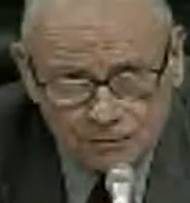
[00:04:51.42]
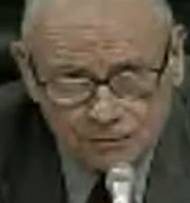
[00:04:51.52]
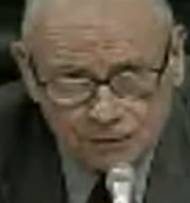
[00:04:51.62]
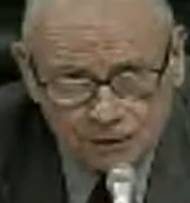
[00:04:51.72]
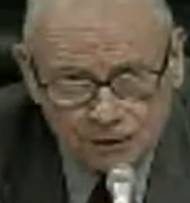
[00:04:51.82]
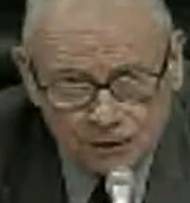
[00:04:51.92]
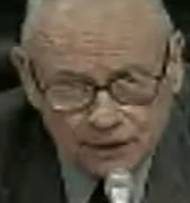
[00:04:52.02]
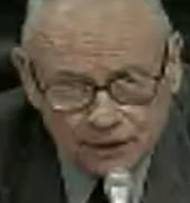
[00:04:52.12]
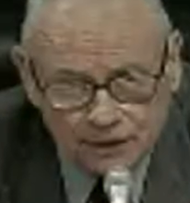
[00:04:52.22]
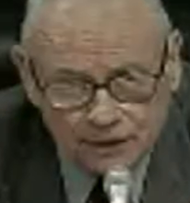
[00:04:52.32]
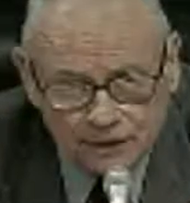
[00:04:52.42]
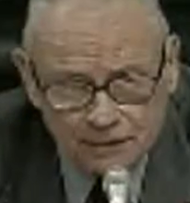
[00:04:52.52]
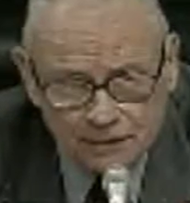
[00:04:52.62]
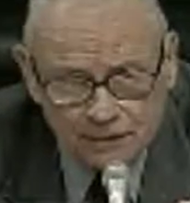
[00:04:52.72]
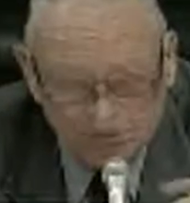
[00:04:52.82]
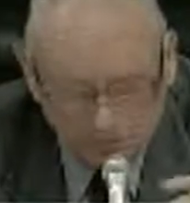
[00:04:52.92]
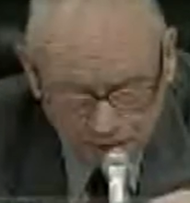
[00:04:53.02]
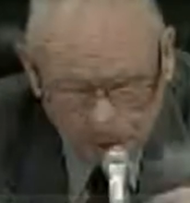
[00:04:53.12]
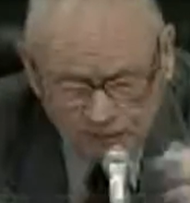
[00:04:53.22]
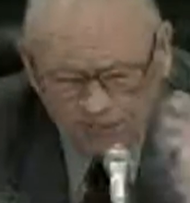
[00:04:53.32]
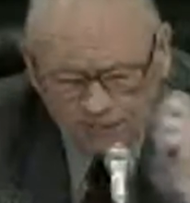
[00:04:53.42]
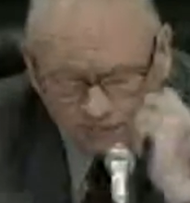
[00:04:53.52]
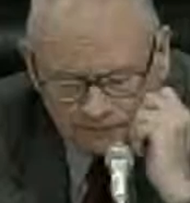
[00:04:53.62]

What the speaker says: flight that came into the Pentagon.